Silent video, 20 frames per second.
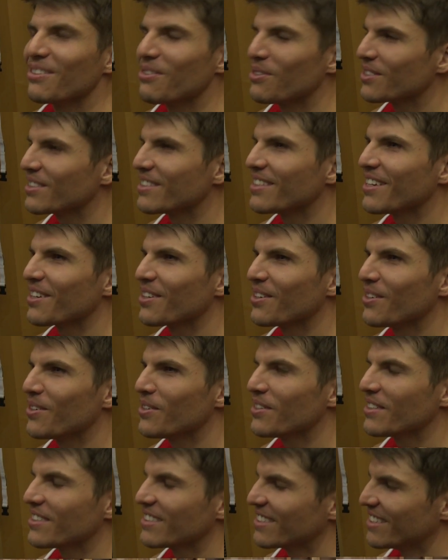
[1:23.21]
Wasn't that cool?
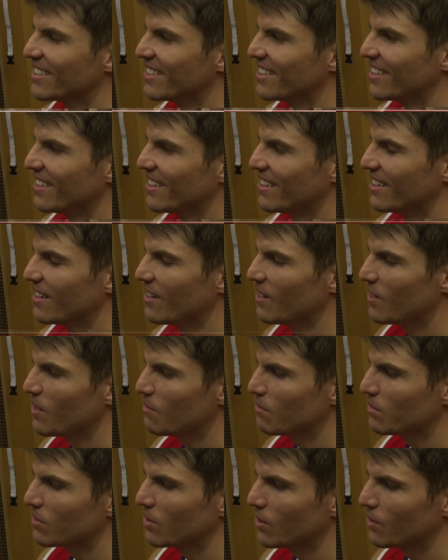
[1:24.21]

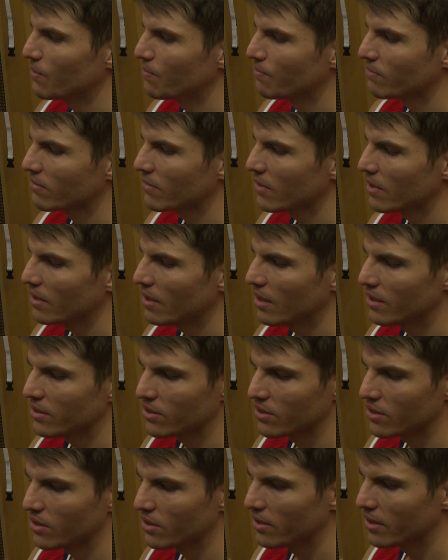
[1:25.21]
So, yeah, it's
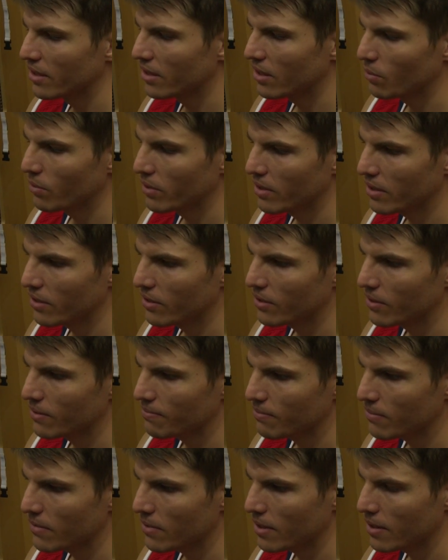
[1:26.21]
just good to get a win here.
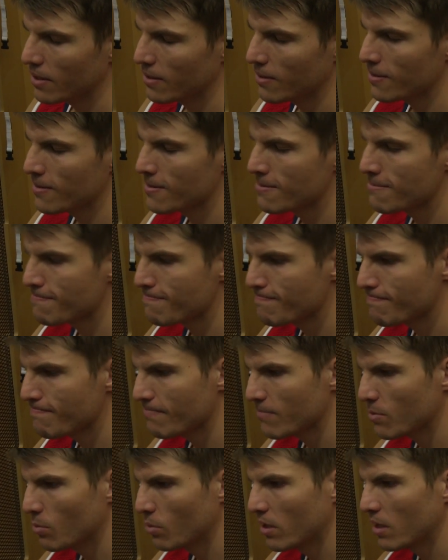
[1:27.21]
And
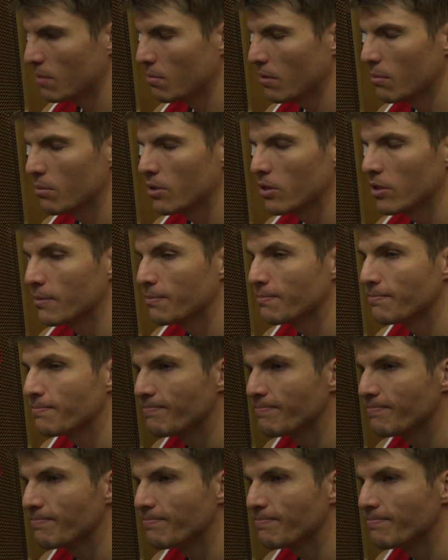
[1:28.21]
we'll keep on building.